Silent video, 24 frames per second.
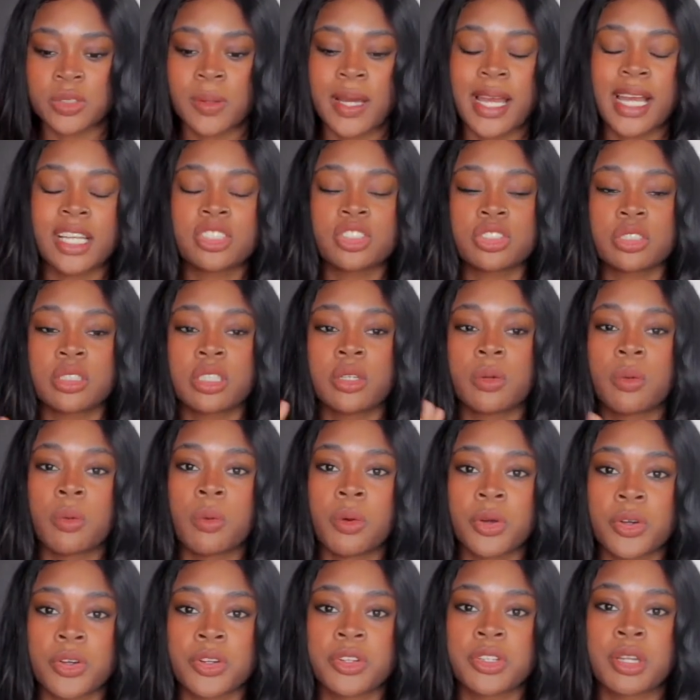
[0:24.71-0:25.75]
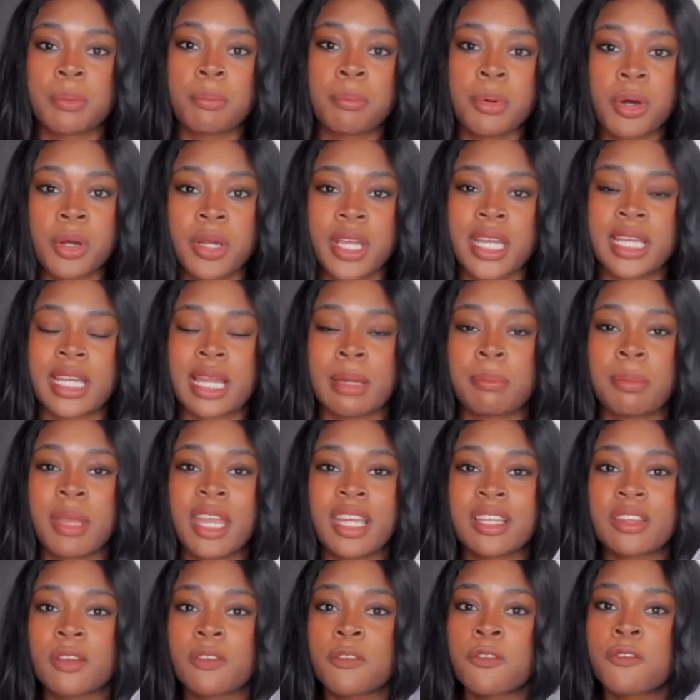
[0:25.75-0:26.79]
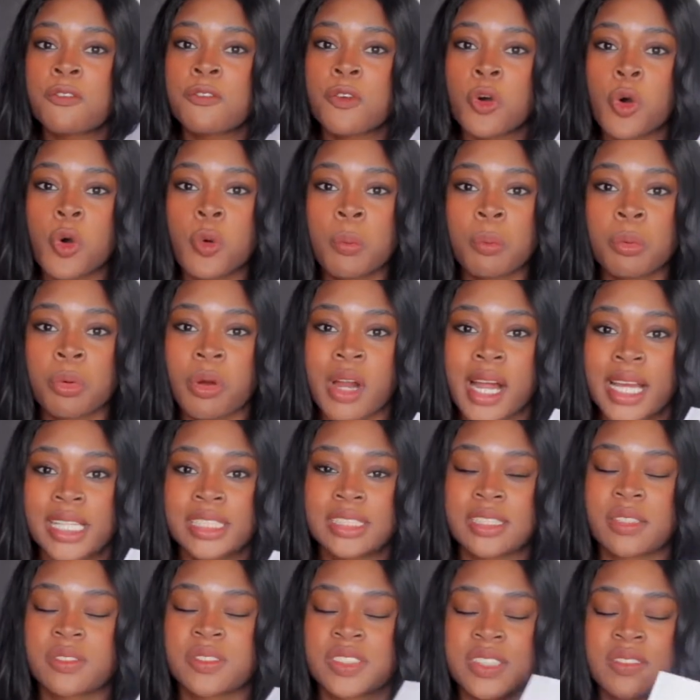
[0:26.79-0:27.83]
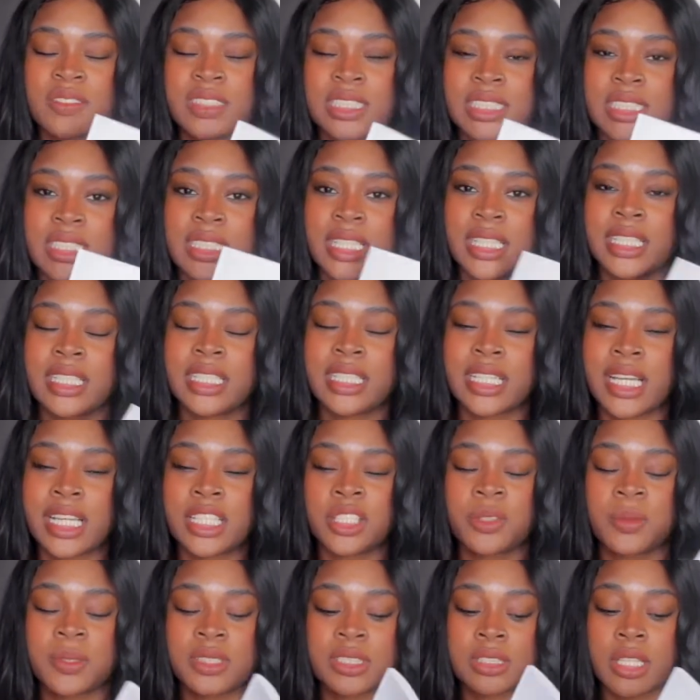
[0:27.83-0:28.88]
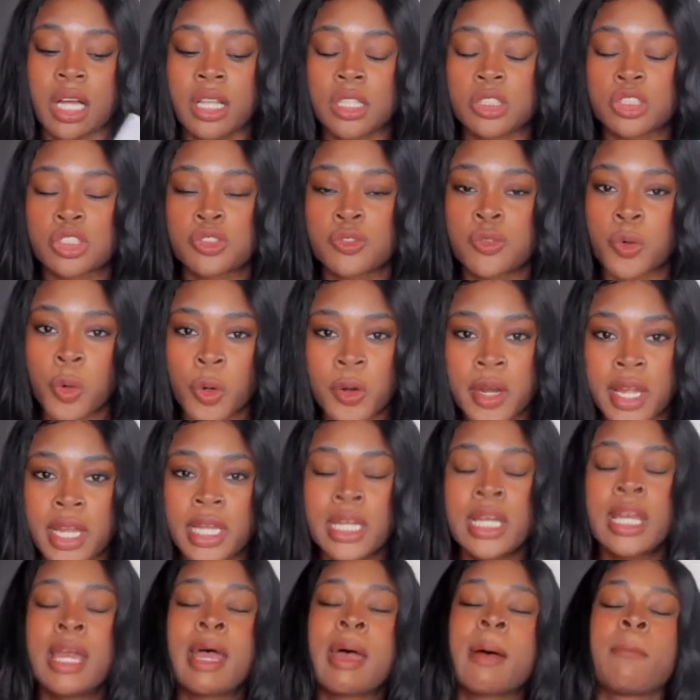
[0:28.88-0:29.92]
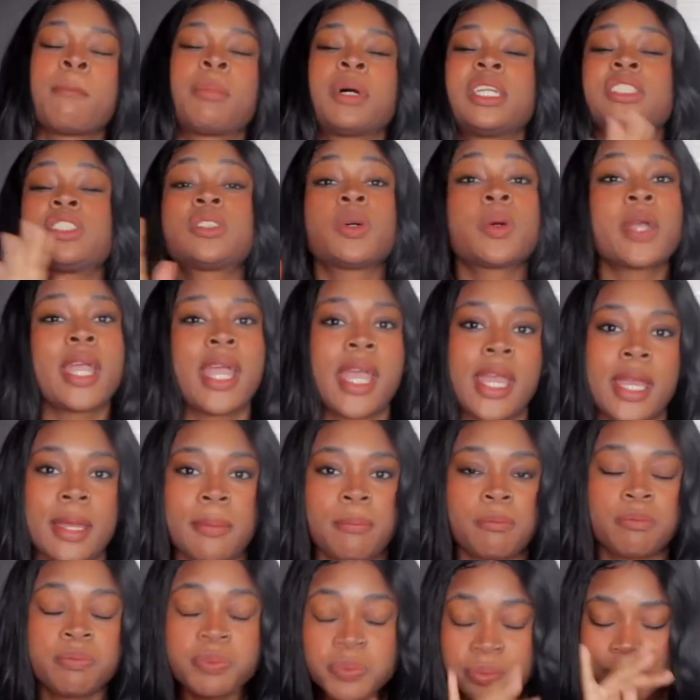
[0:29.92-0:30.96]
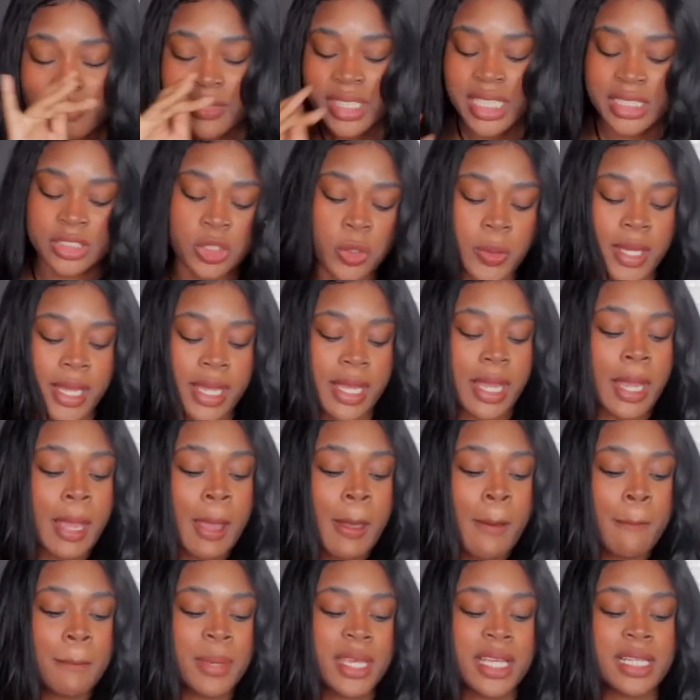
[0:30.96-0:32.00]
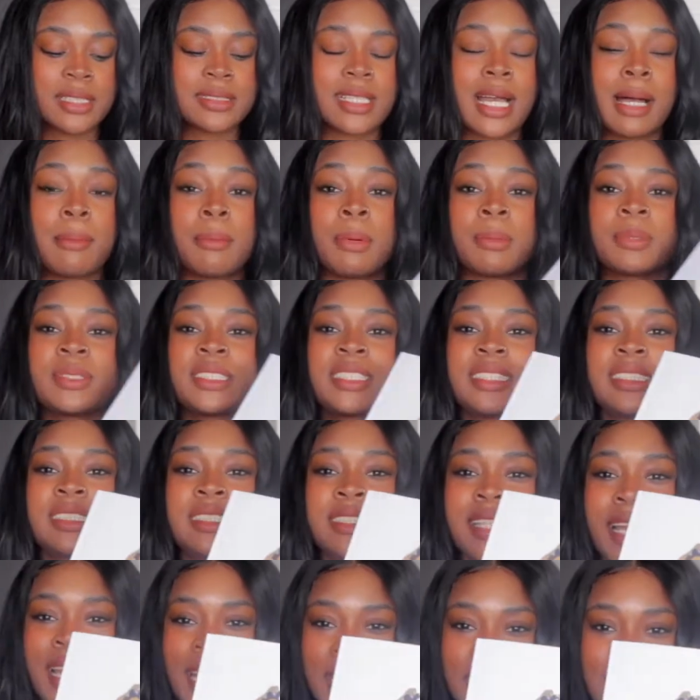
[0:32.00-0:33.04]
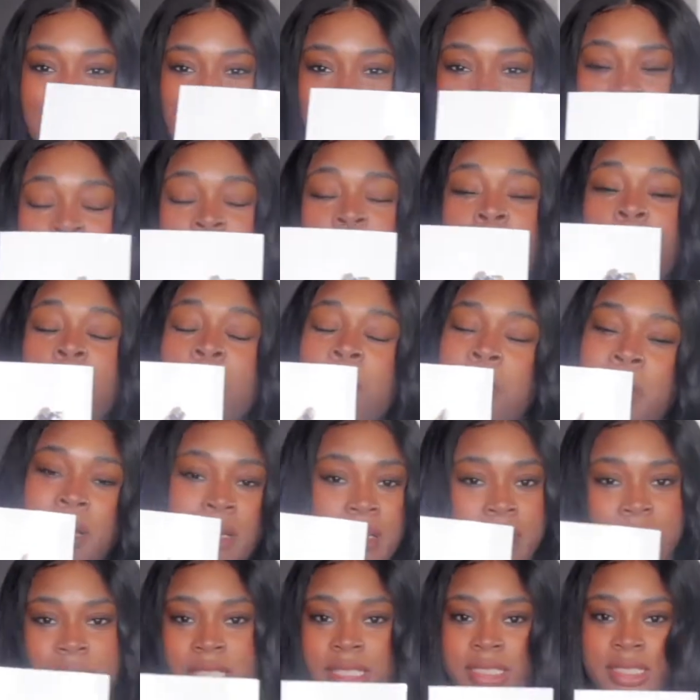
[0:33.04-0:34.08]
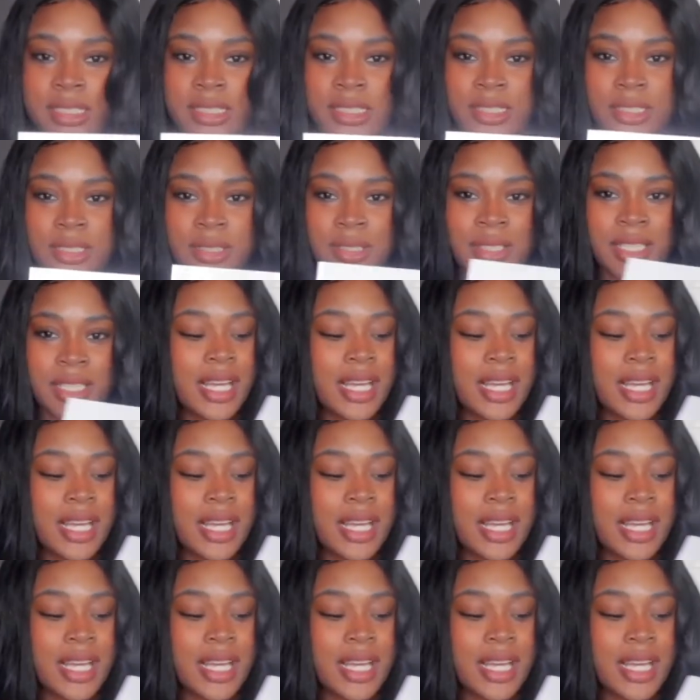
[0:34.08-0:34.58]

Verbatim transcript: So I actually ordered the book and I paid the full price of $17.99 US dollars for it, but it's okay it's okay because I'm obsessed. Una look upon this.